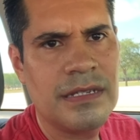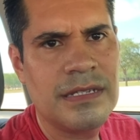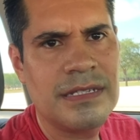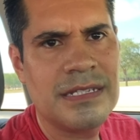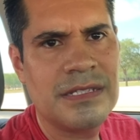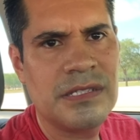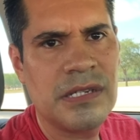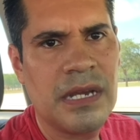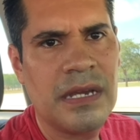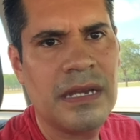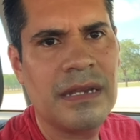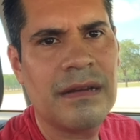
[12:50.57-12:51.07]
is
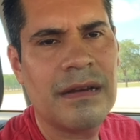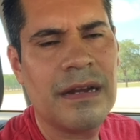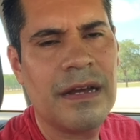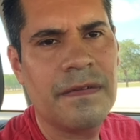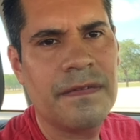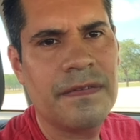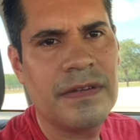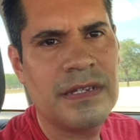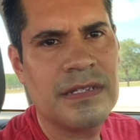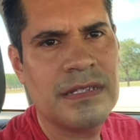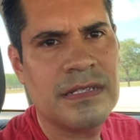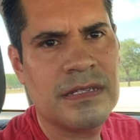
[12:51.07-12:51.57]

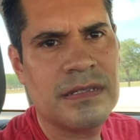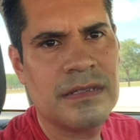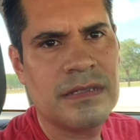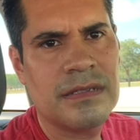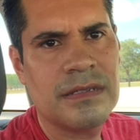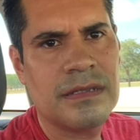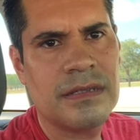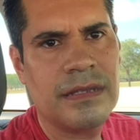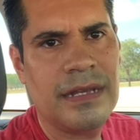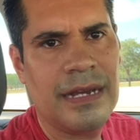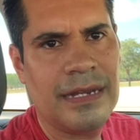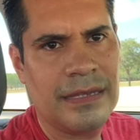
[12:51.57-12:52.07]

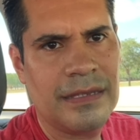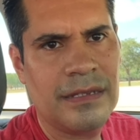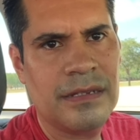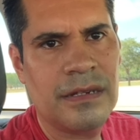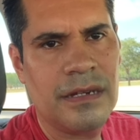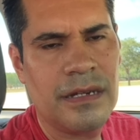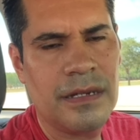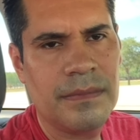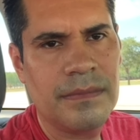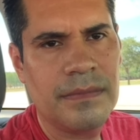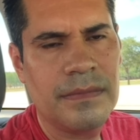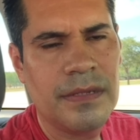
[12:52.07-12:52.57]

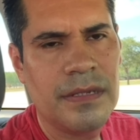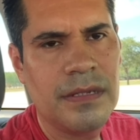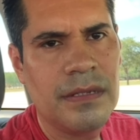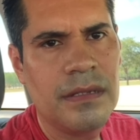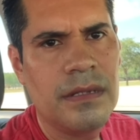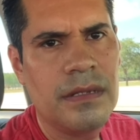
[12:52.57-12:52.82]
shinegraffix.com.